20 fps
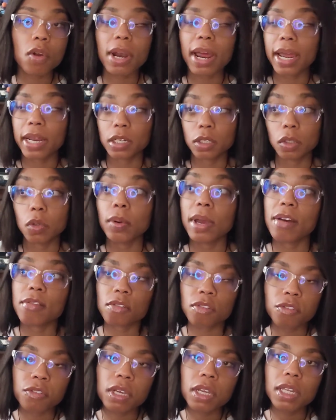I do have a
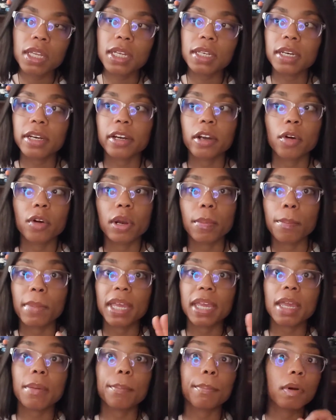feeling they're going to
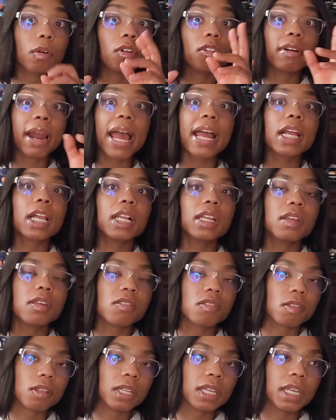make it
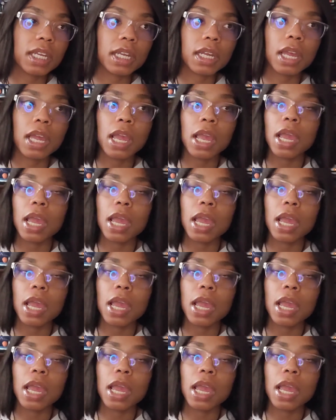miraculously.